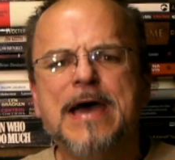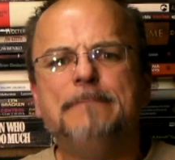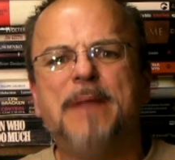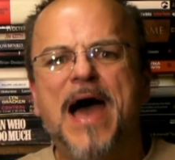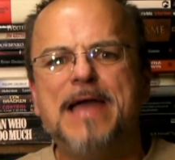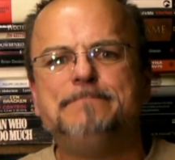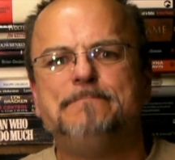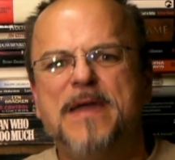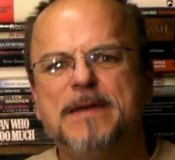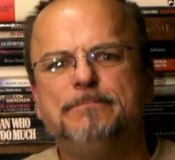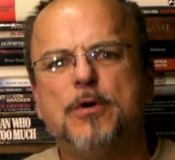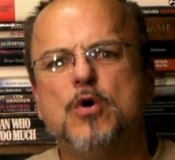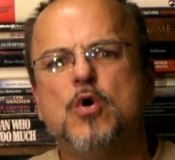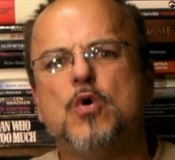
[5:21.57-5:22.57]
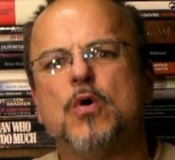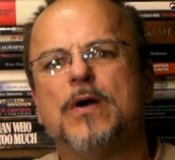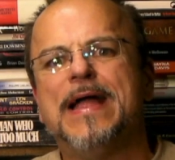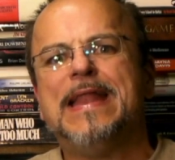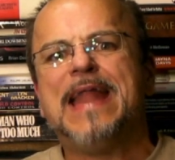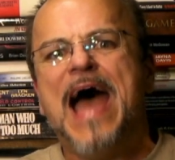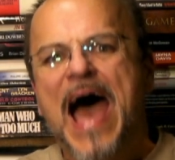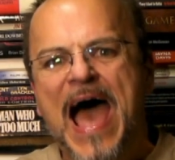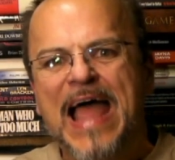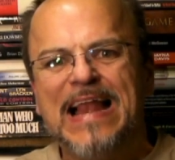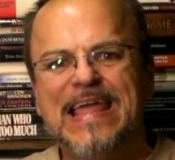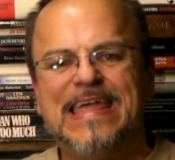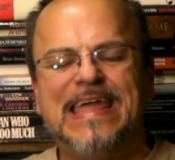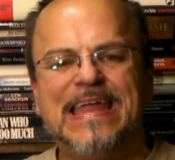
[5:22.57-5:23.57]
by people who are in
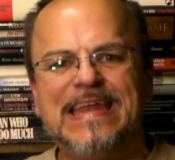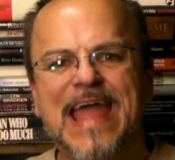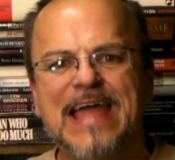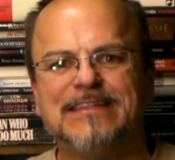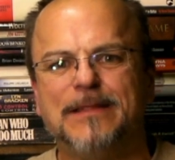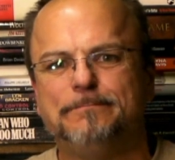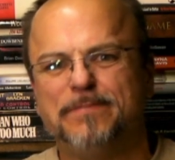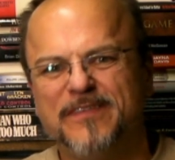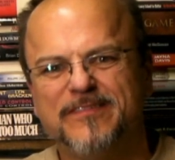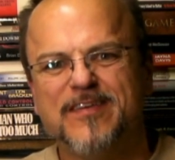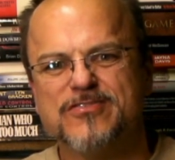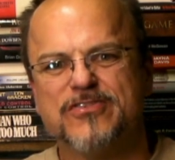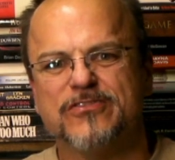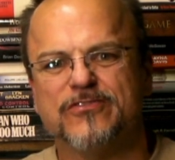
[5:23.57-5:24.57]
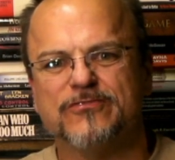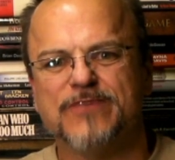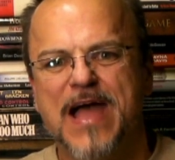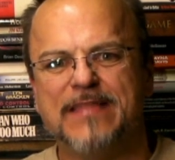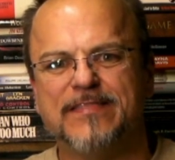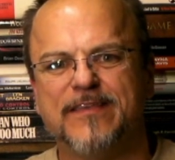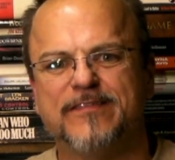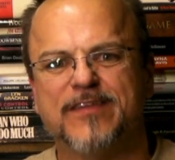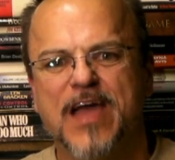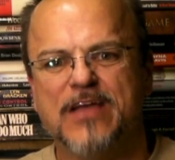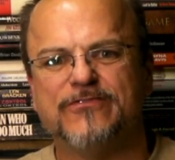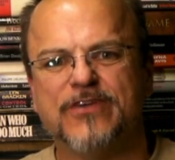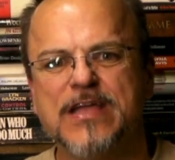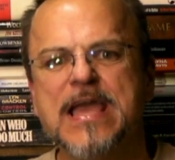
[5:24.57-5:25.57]
highly connected positions around this
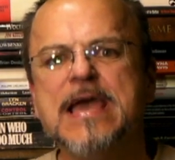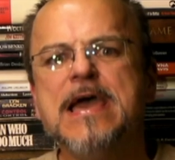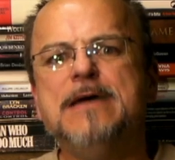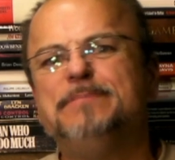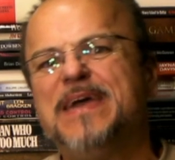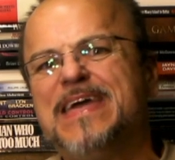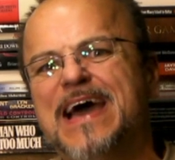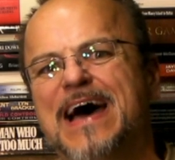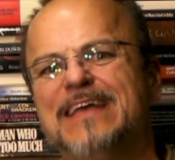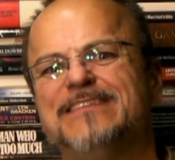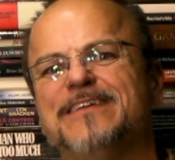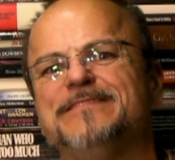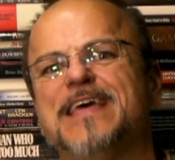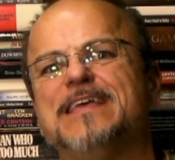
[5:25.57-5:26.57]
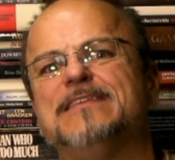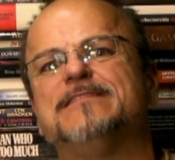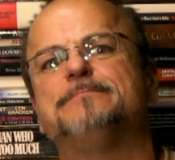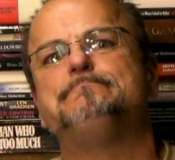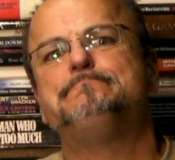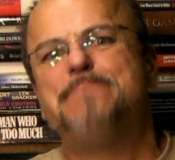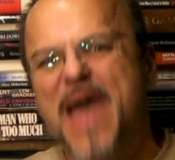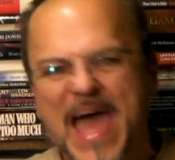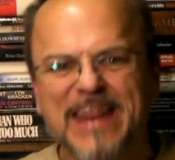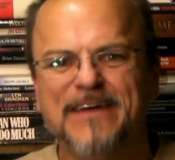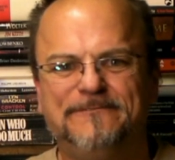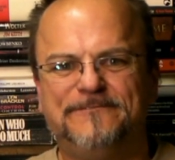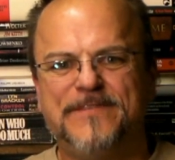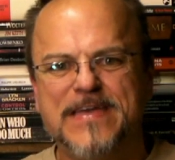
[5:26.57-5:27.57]
country because of this
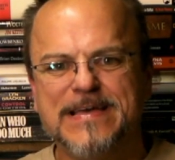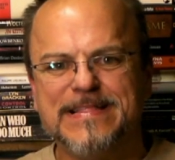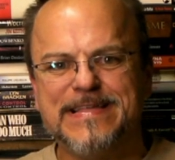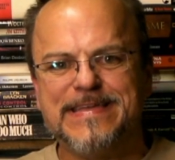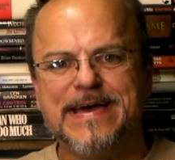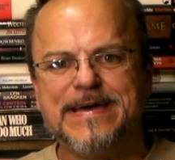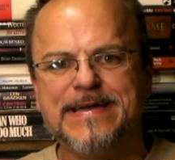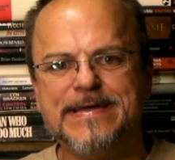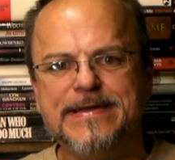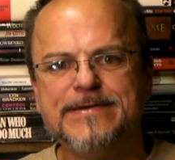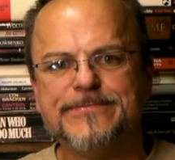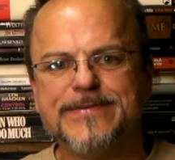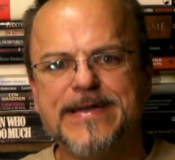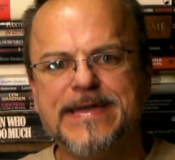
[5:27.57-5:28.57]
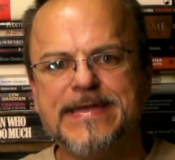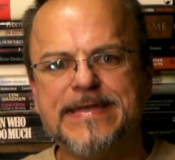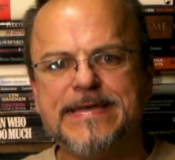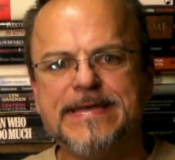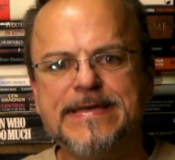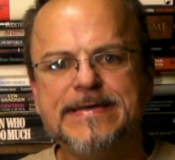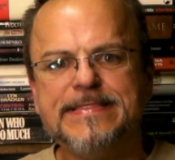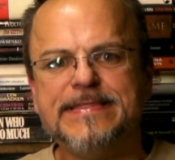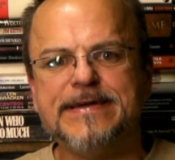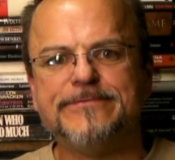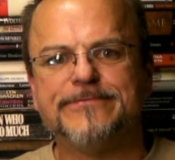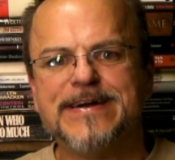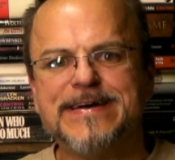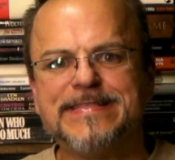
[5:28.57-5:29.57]
pedophilia ring
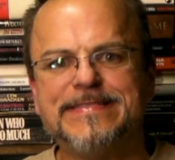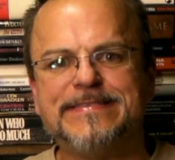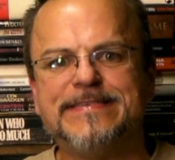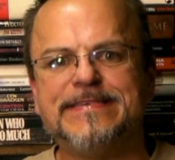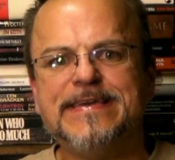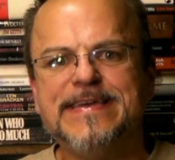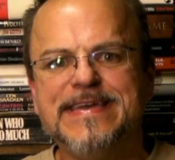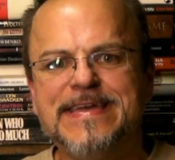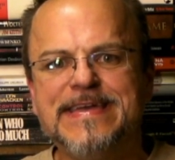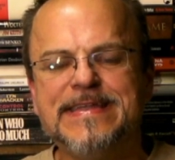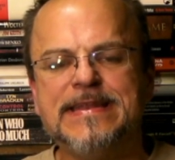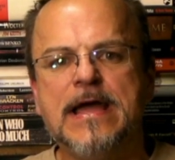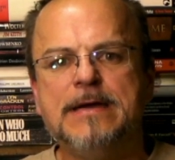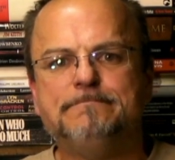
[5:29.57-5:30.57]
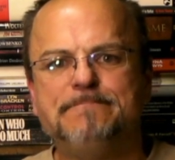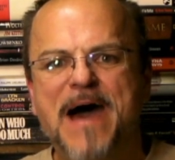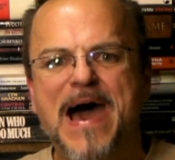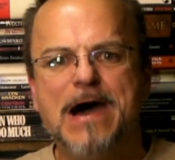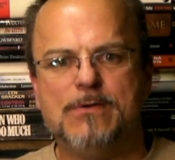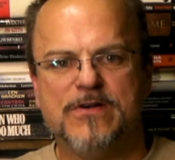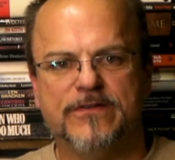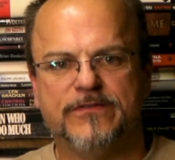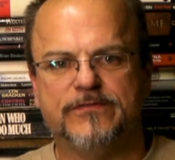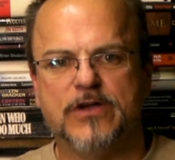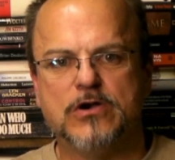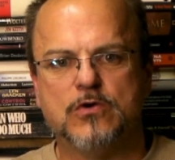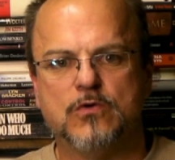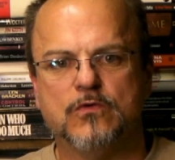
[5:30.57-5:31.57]
that runs in power
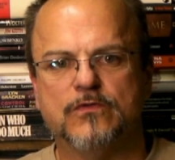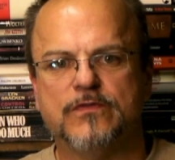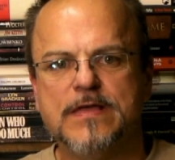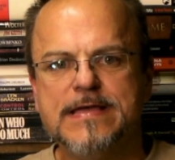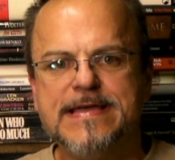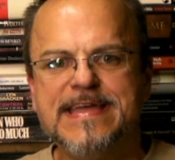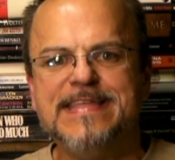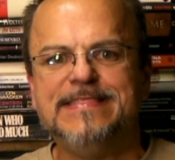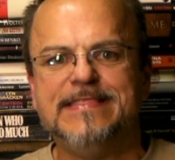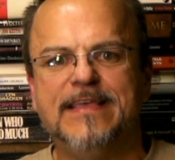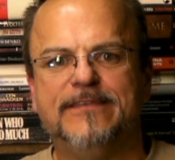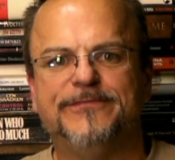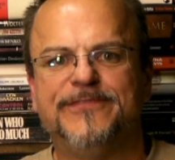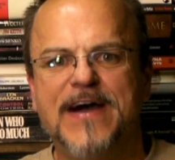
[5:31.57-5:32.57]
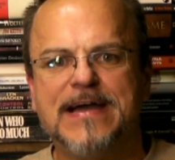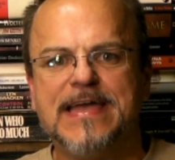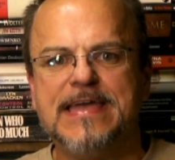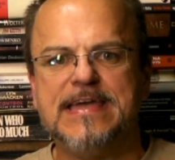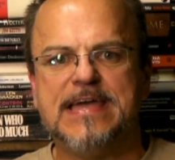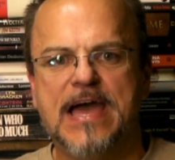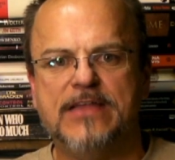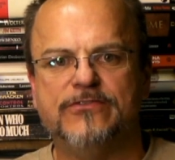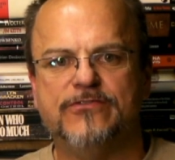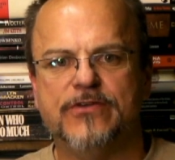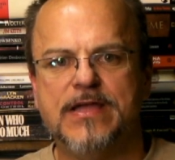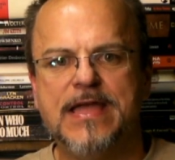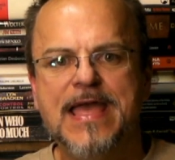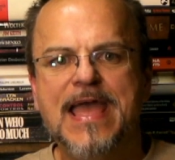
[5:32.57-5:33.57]
circles in this fucking
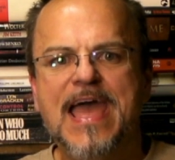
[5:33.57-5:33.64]
country,